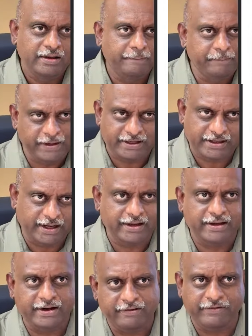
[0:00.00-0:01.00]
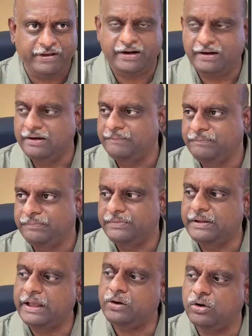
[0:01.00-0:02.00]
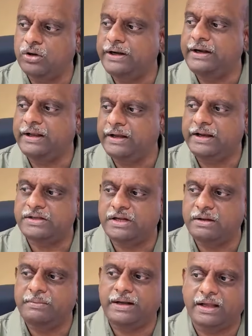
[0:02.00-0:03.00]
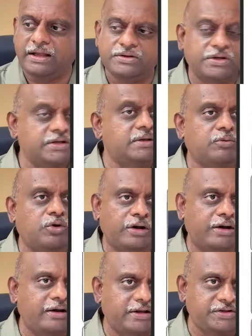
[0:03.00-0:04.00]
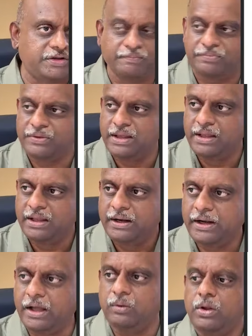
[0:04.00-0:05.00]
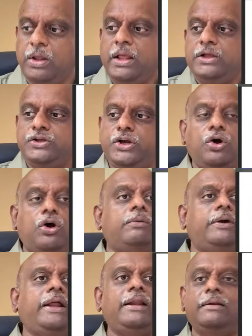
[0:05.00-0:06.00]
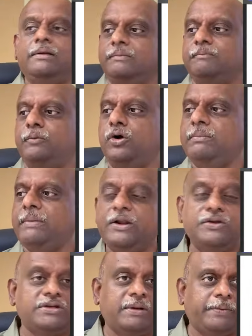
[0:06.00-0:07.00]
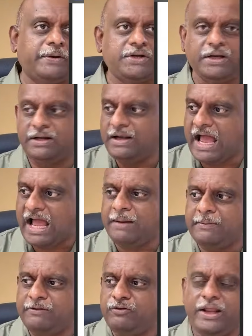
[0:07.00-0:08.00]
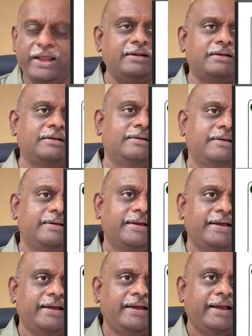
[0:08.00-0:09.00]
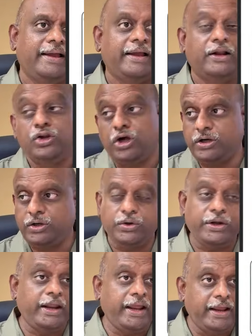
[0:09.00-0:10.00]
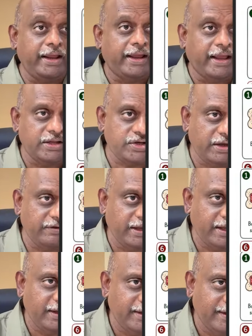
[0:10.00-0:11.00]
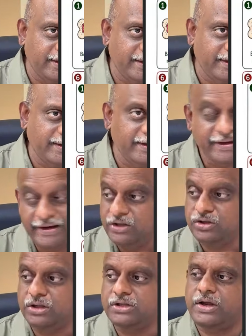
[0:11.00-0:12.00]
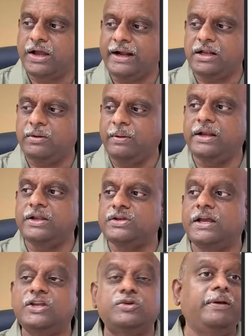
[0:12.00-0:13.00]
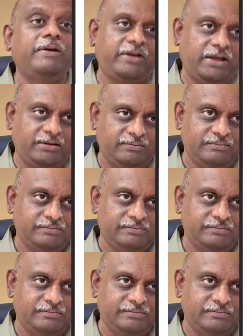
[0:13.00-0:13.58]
bictegravir, they are all integrase inhibitors. Is the modern regime. Now, zidovudin, bone marrow suppression, lamivudin, not only HIV, it is also active against HBV.